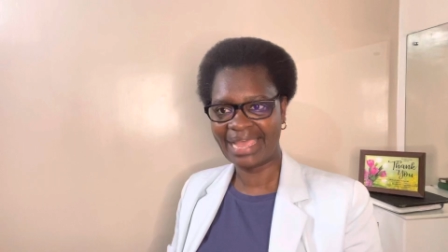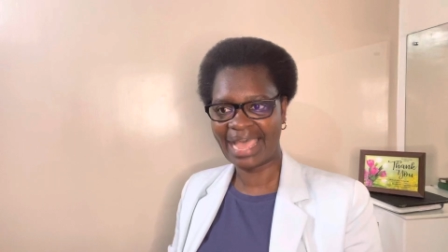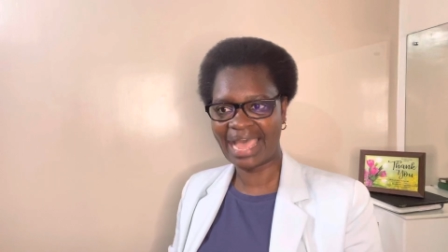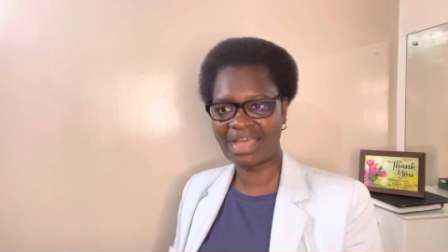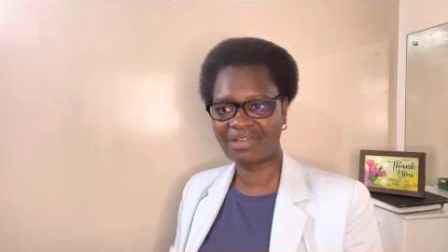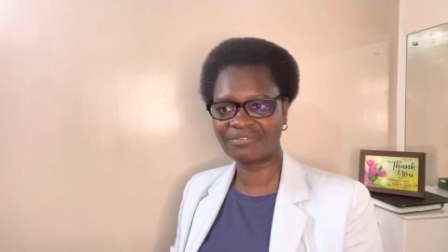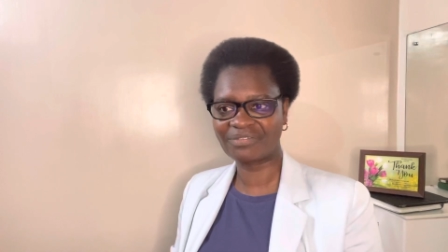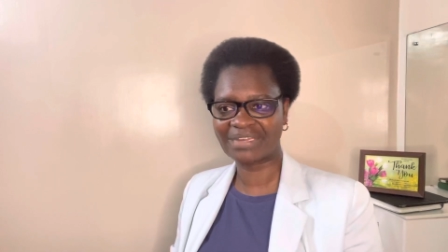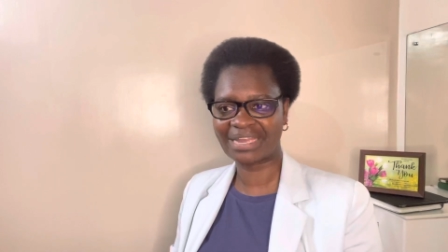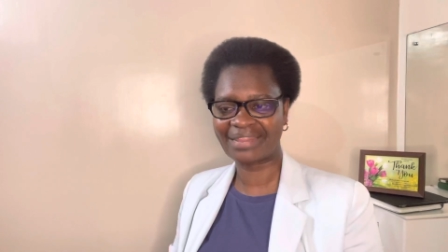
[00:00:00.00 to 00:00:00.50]

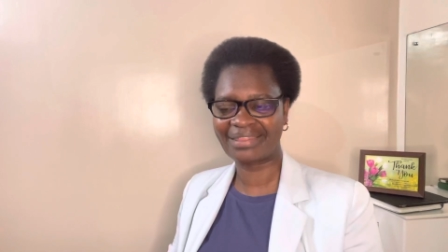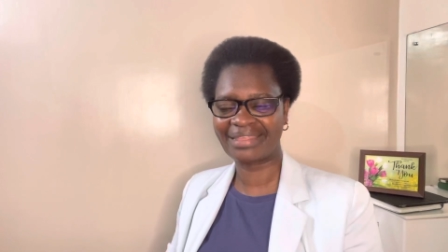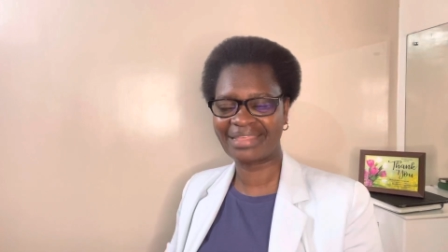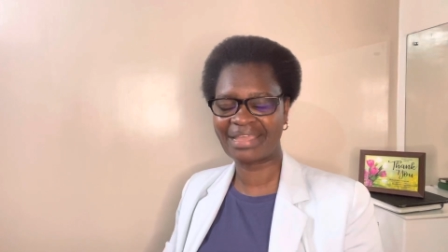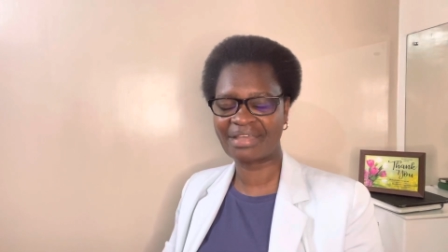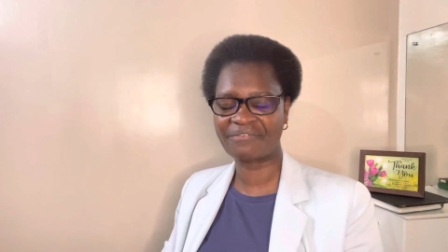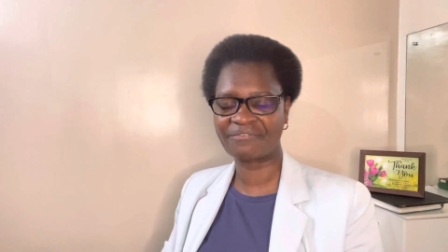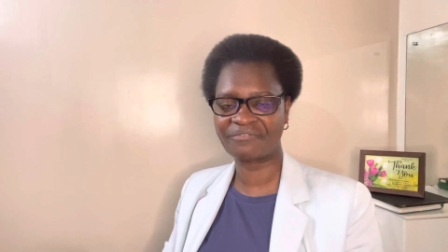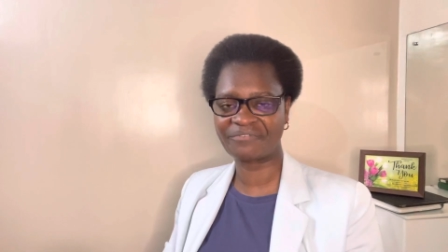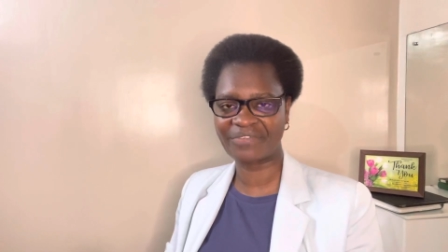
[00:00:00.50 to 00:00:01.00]
after
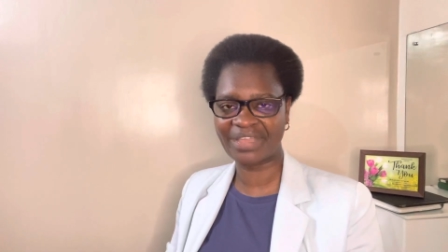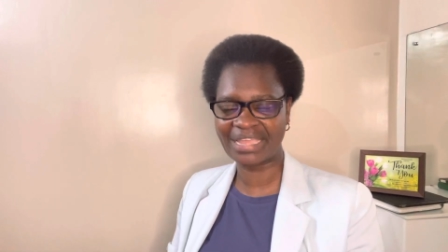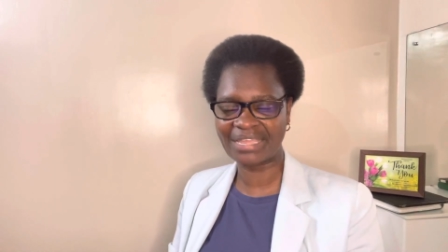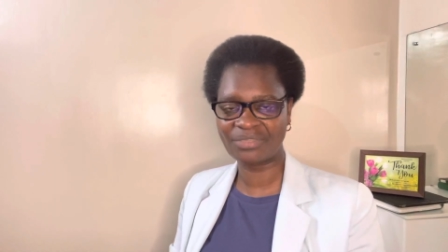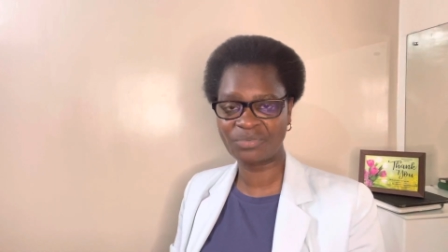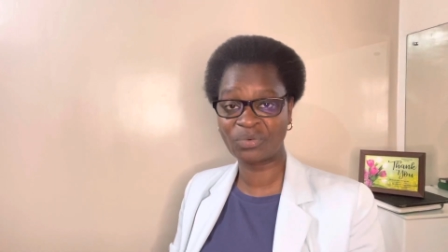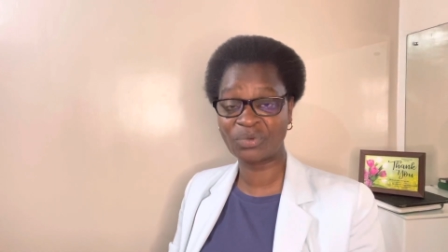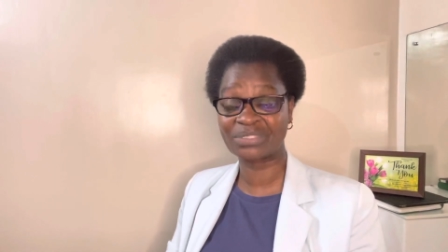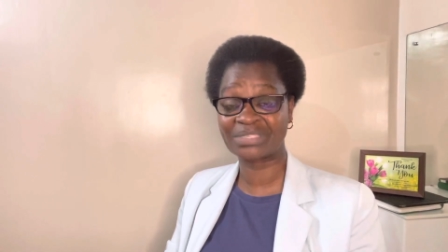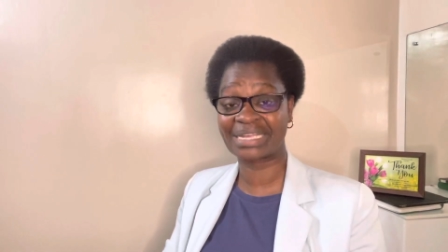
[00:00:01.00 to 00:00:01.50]
their
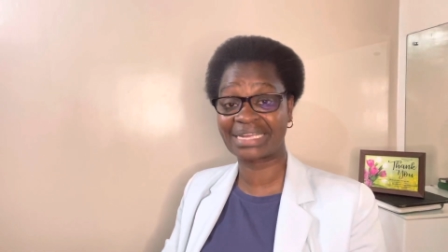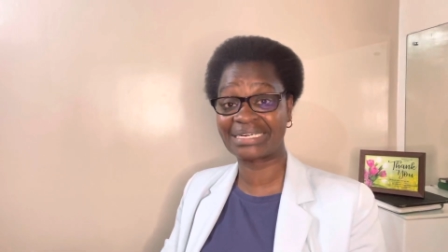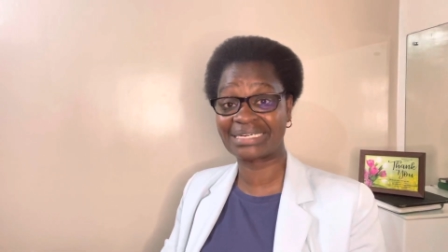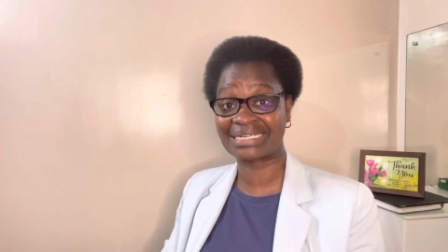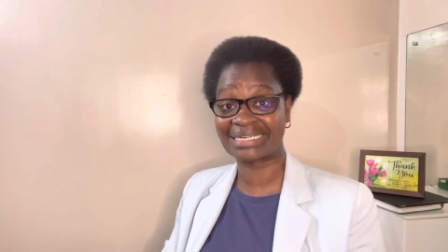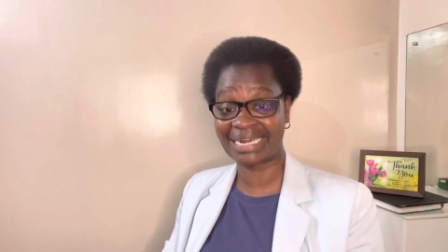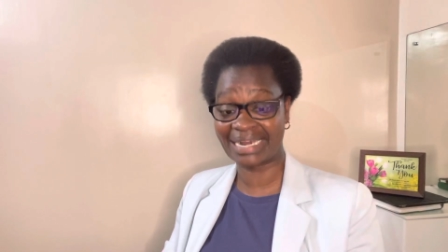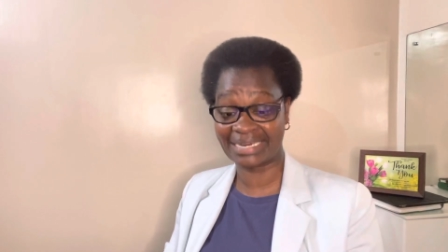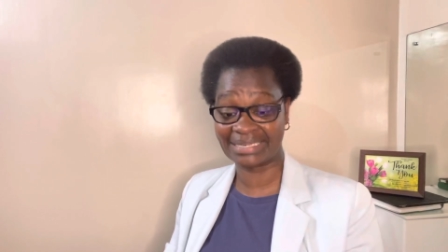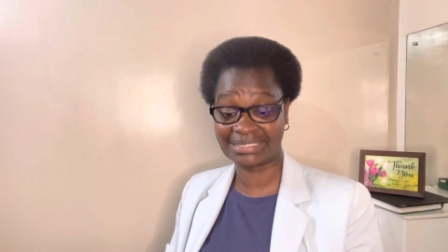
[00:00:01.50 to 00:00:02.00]
faith was
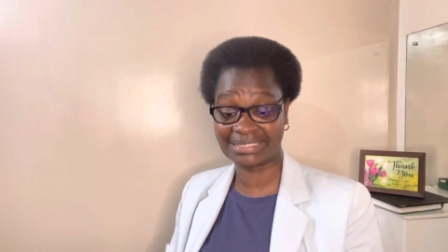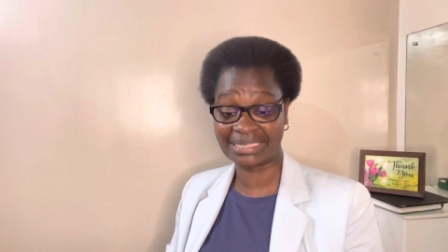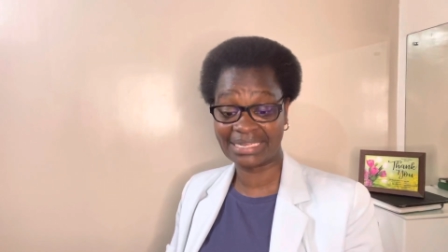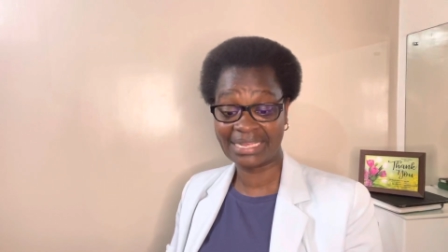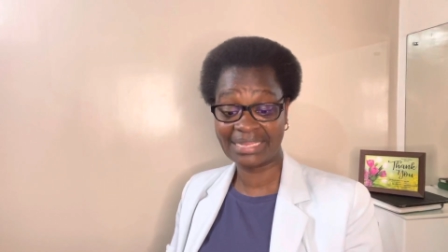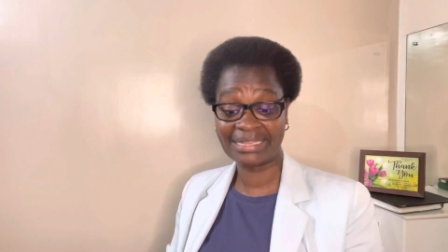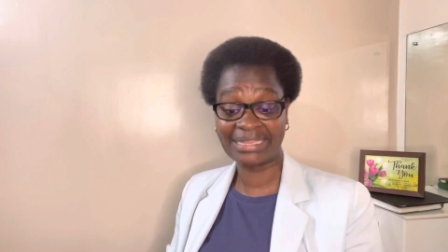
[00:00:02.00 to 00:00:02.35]
addressed,